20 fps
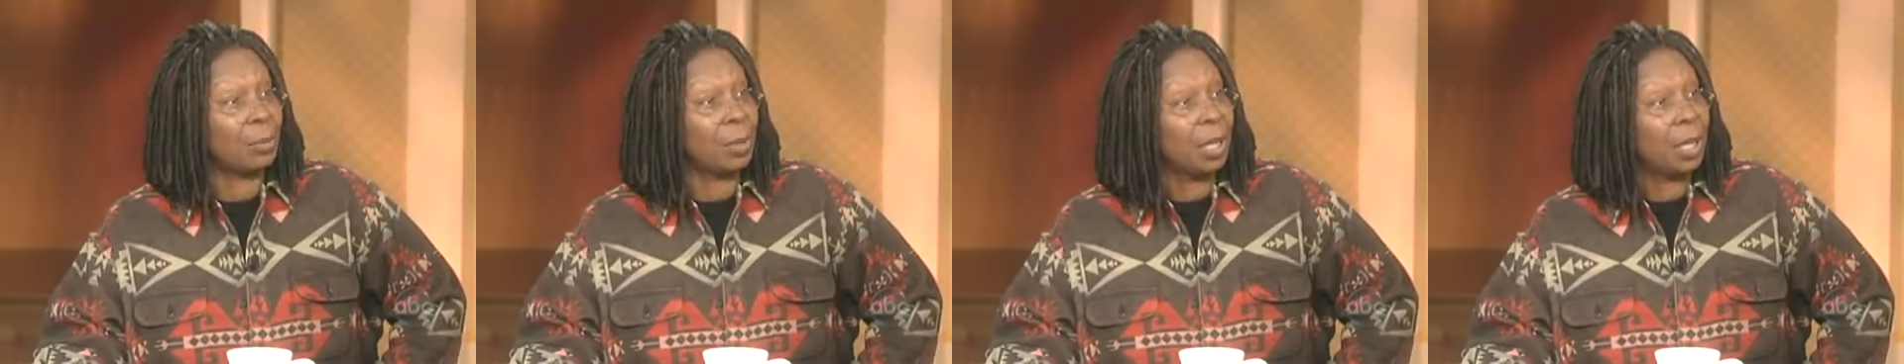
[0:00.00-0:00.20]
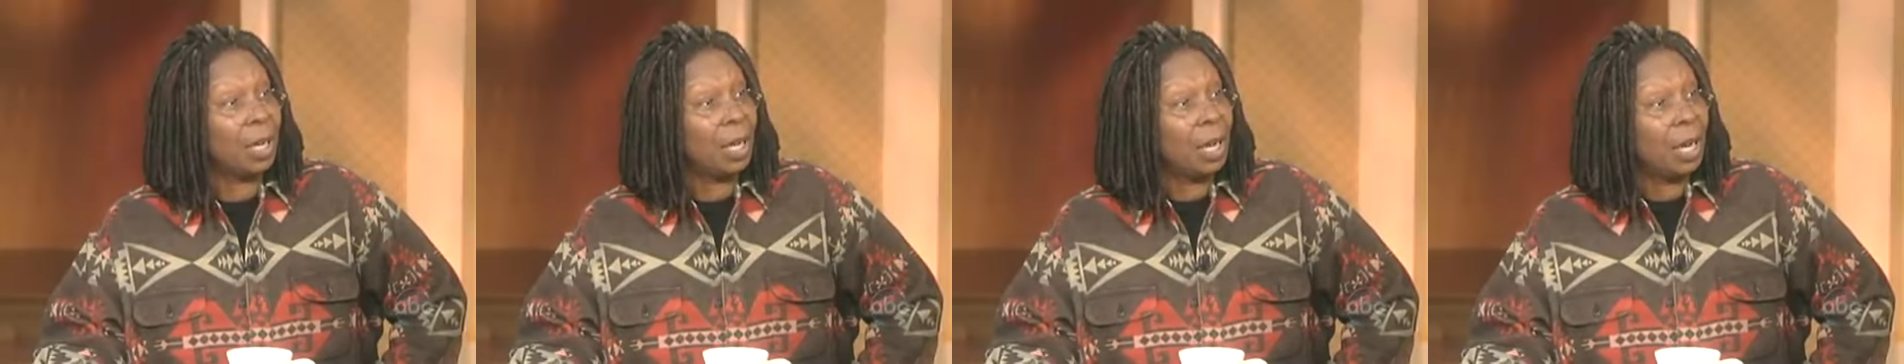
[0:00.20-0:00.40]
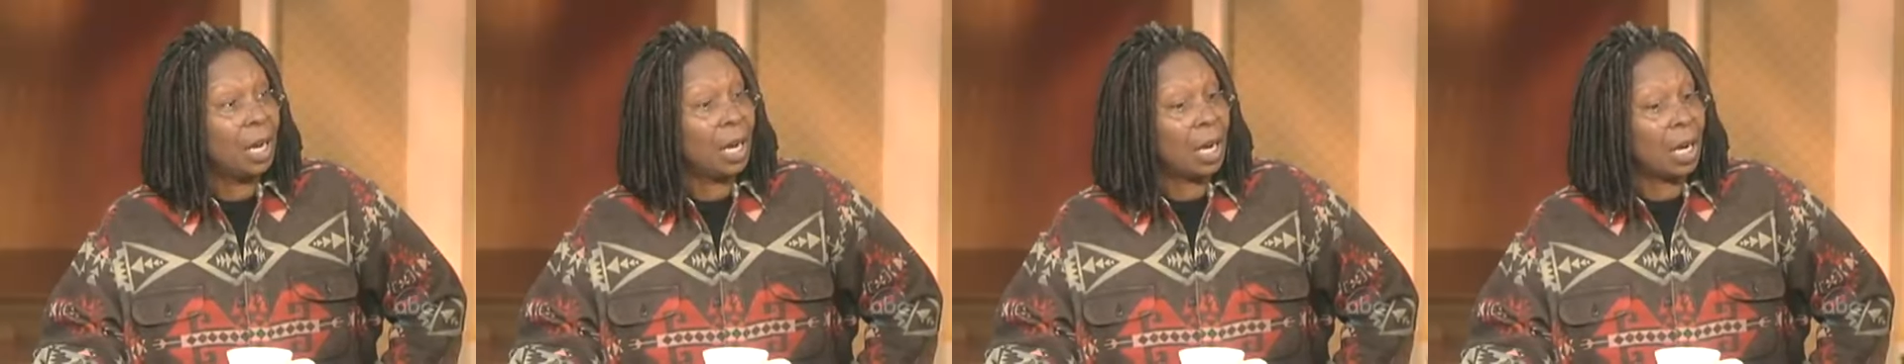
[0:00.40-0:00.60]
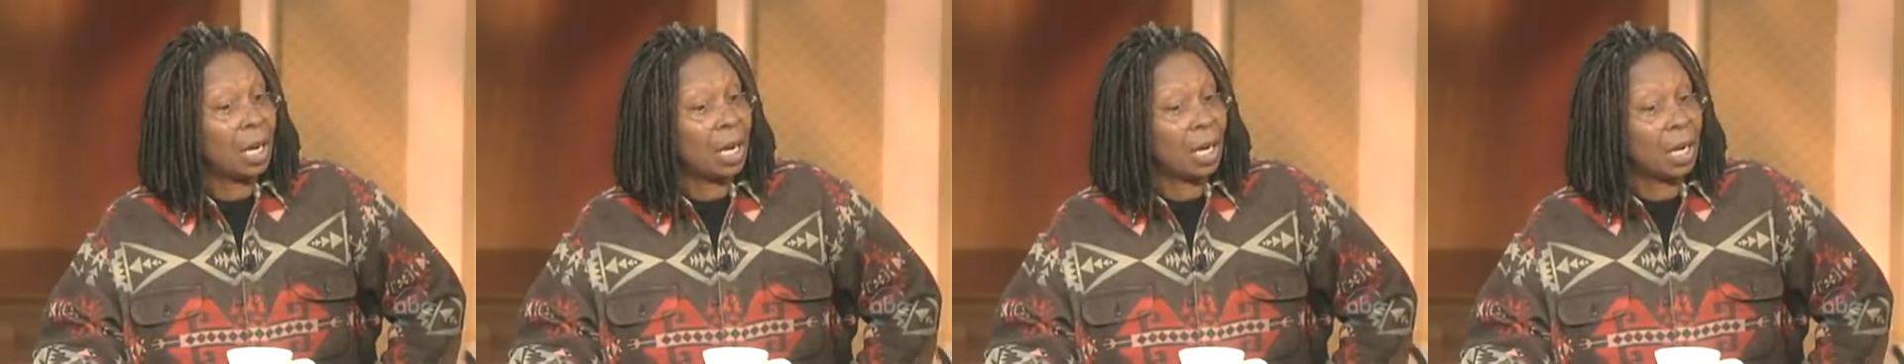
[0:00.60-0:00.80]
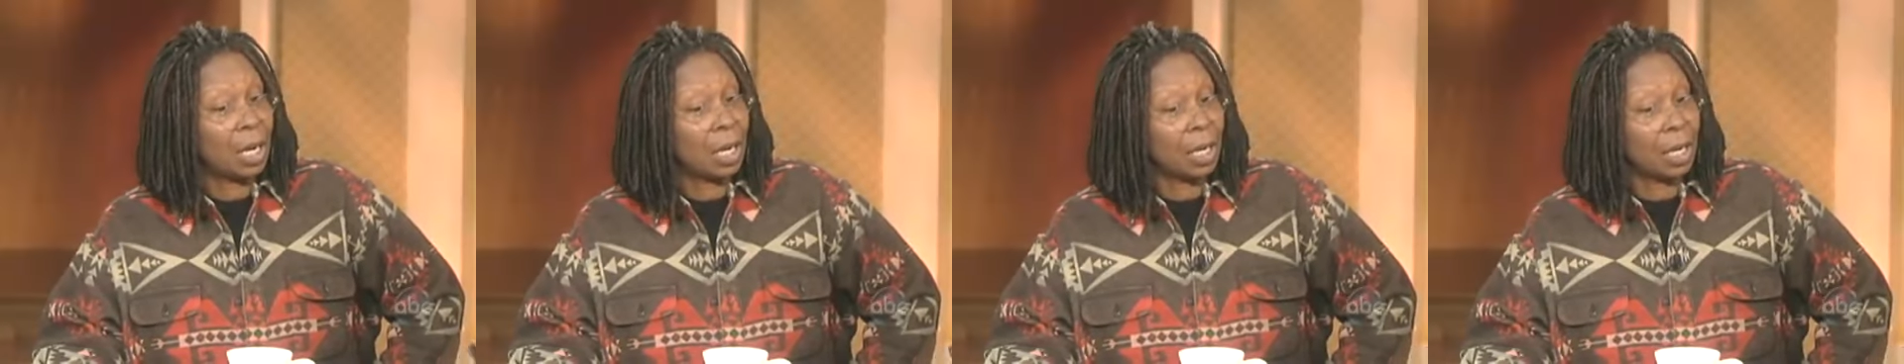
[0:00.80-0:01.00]
Mm -hmm.
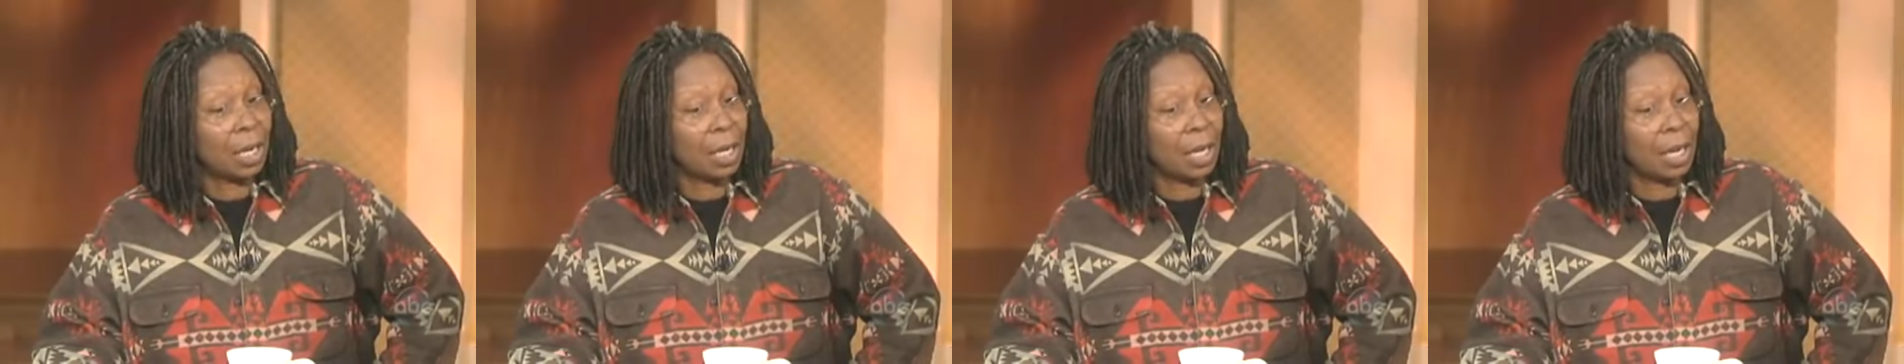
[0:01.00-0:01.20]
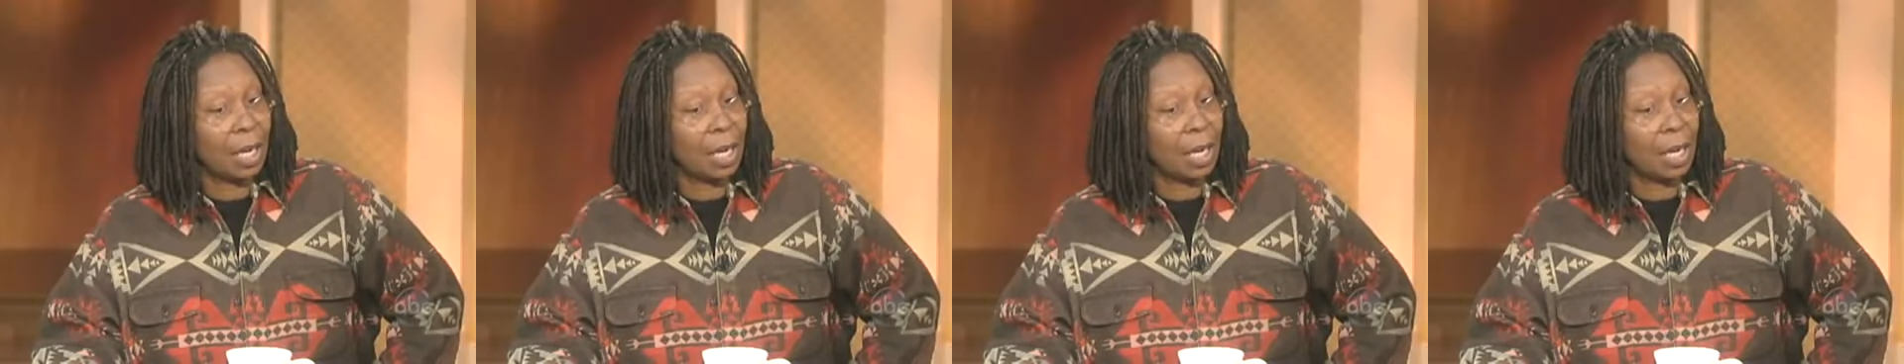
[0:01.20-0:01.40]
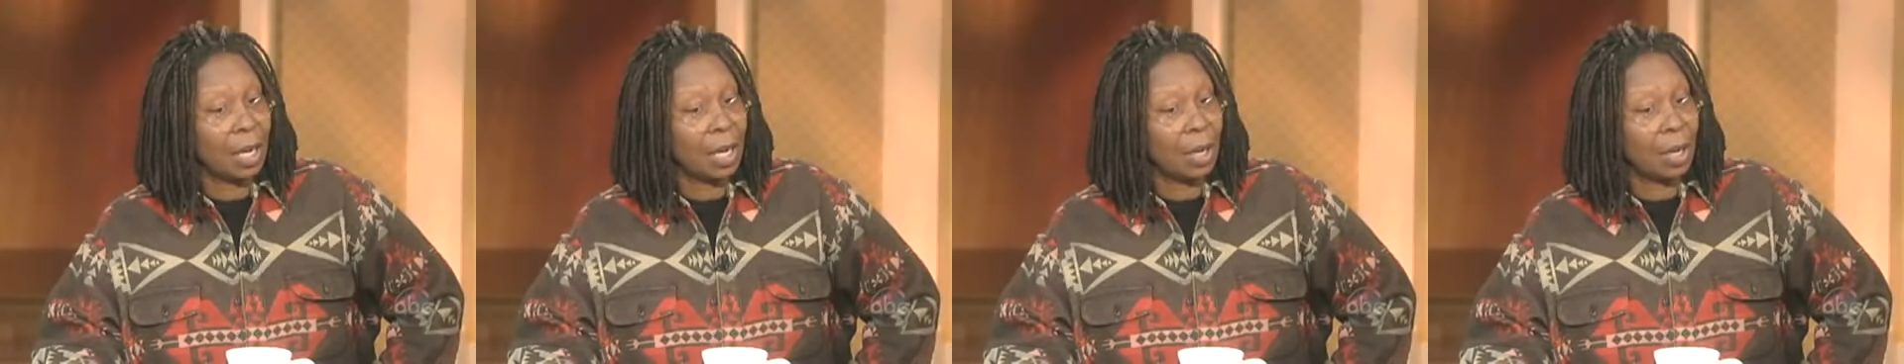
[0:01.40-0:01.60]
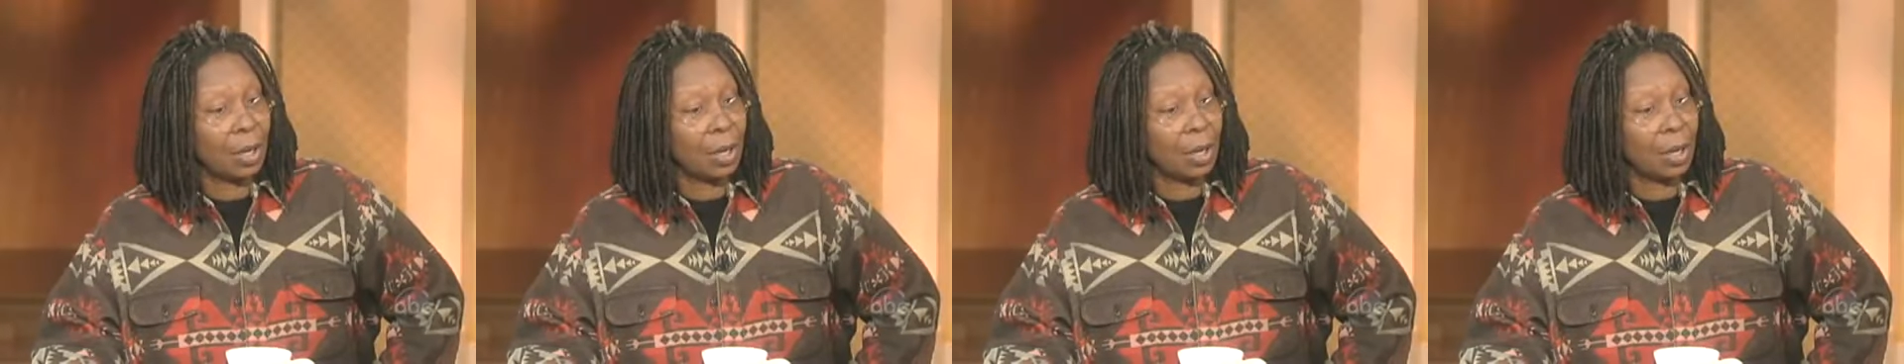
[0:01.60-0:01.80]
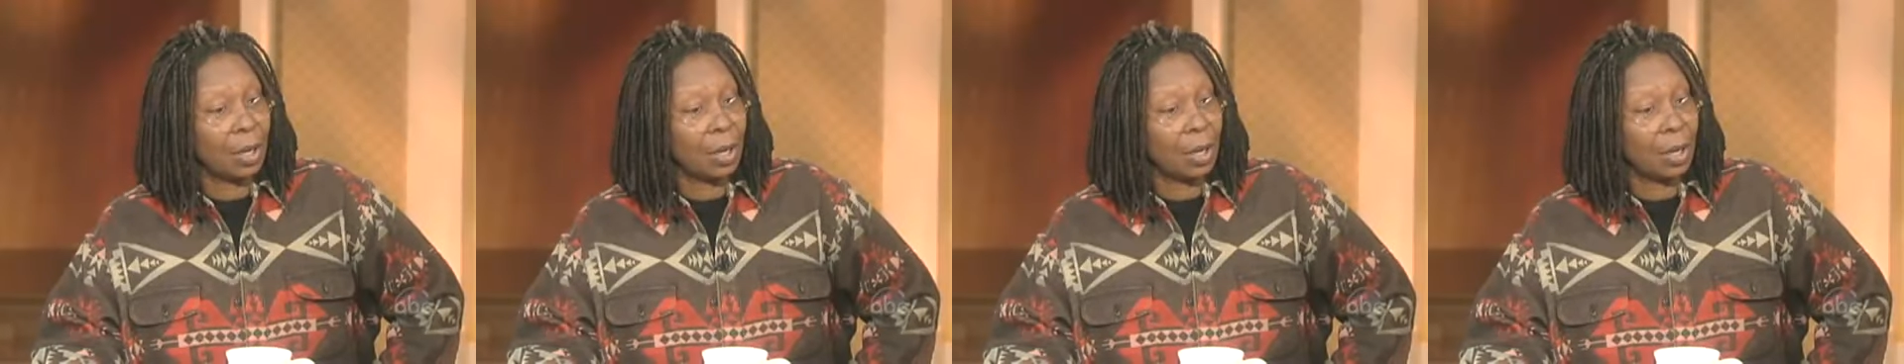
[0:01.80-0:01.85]
uh, which, which two?